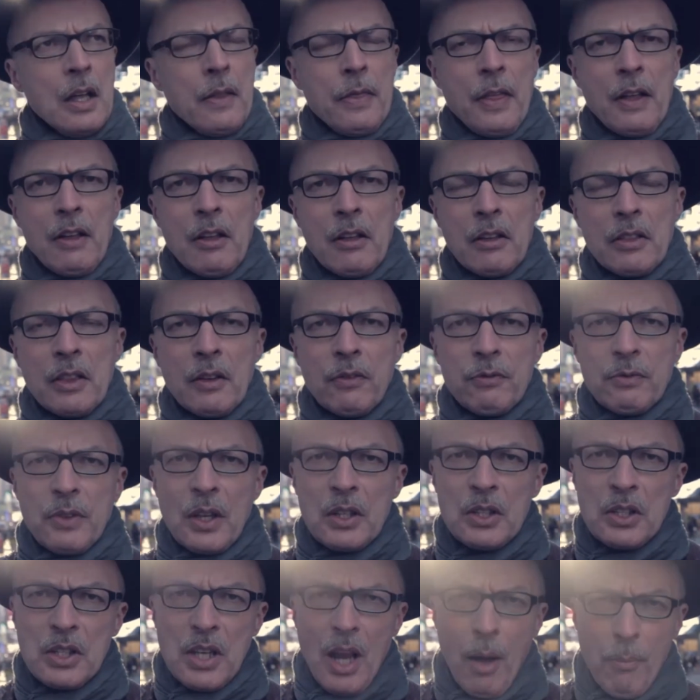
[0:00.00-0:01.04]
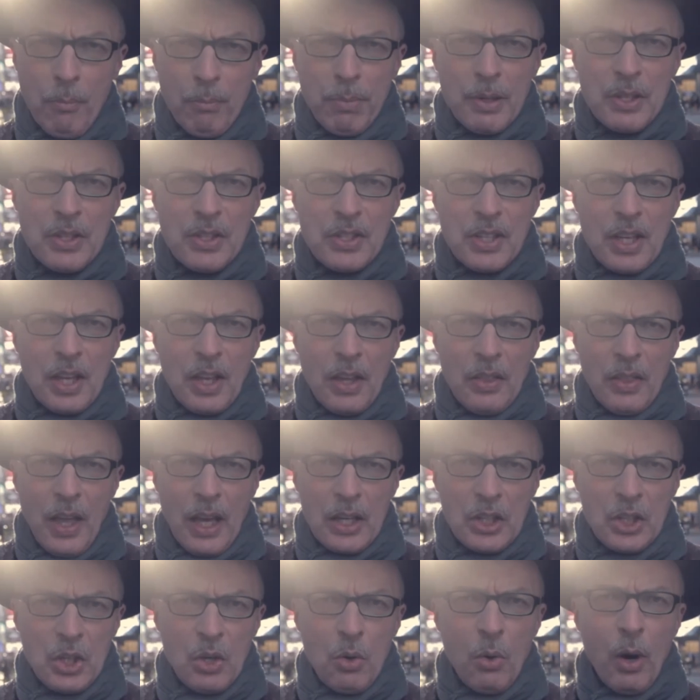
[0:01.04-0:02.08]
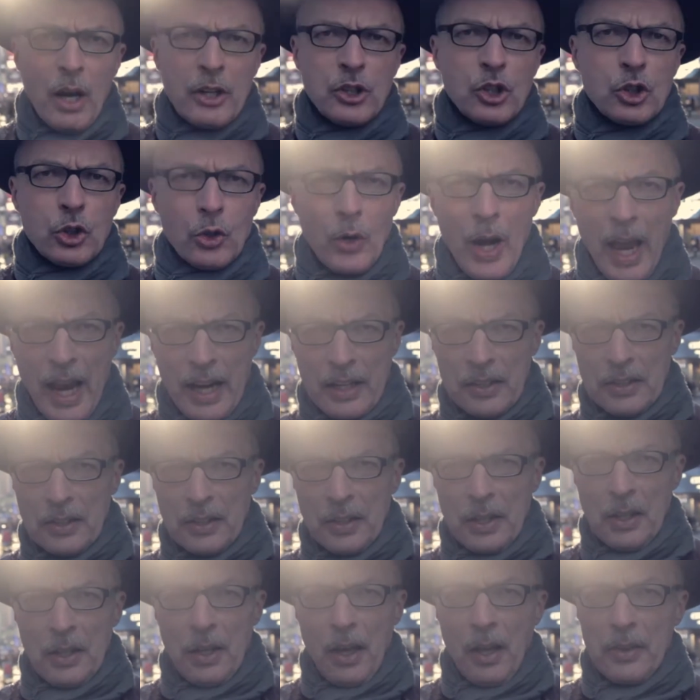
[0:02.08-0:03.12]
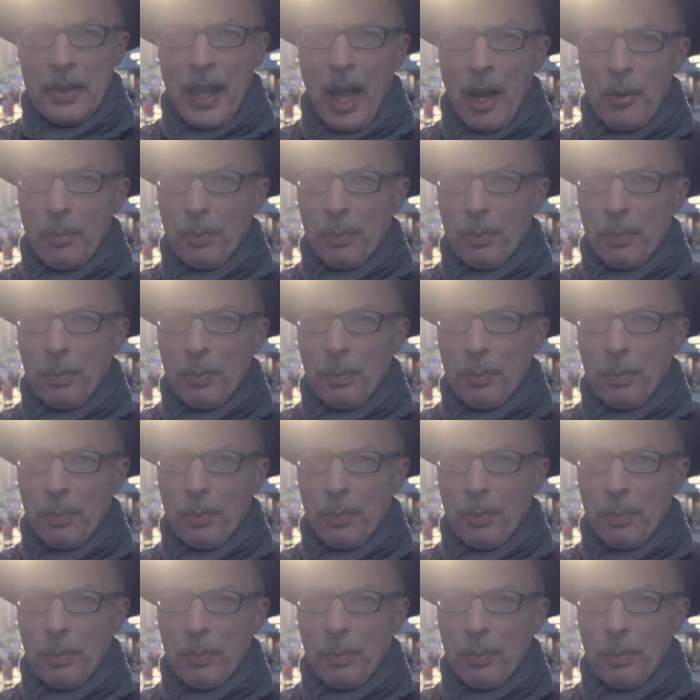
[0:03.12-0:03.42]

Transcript: The numbers that you attract are now